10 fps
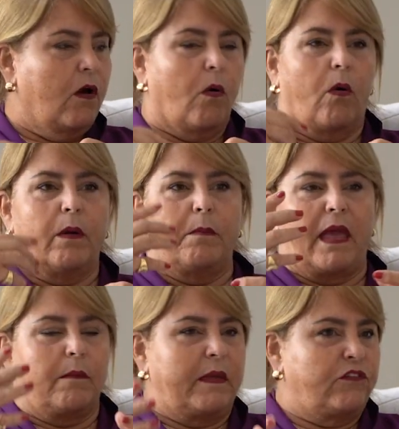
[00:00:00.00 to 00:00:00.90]
or
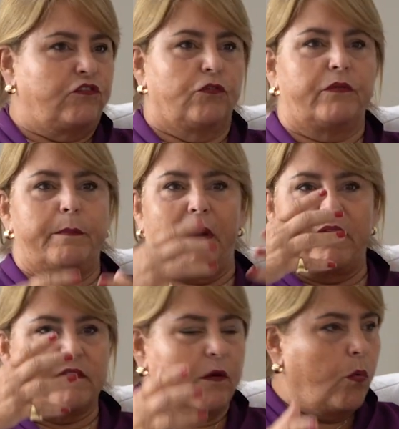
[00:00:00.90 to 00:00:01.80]
maybe to
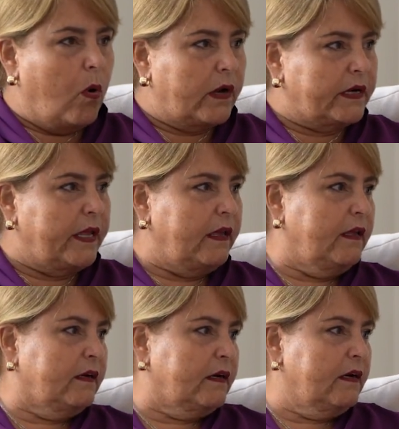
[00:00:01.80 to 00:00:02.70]
replace the water
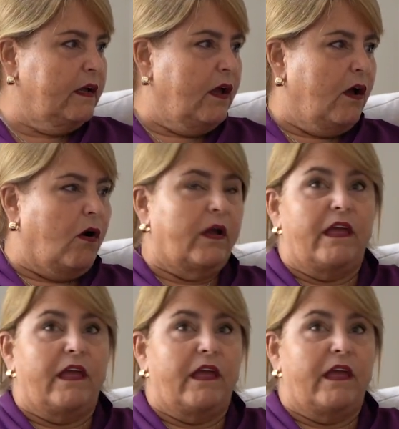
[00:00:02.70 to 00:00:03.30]
heater mm-hmm.